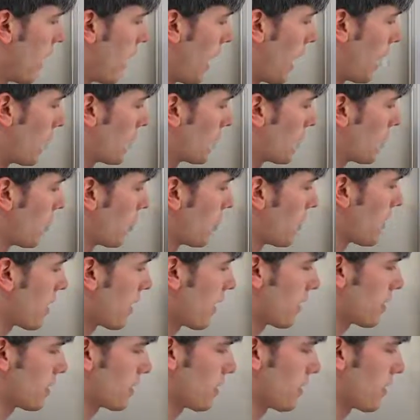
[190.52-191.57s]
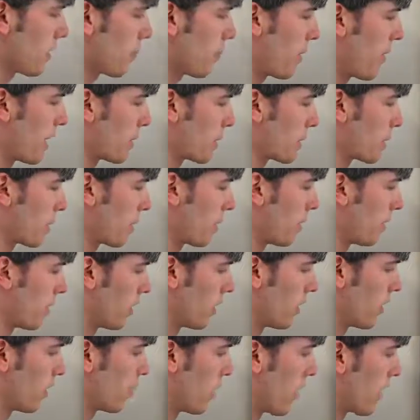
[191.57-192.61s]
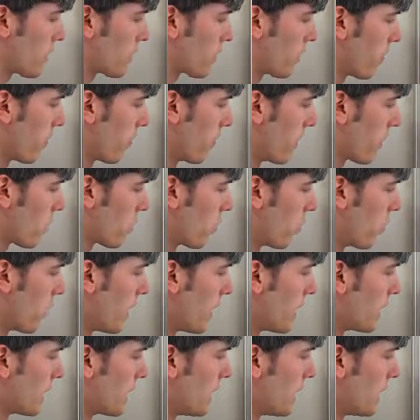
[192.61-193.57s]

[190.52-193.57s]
M is going to be constant, the mass of the vehicle.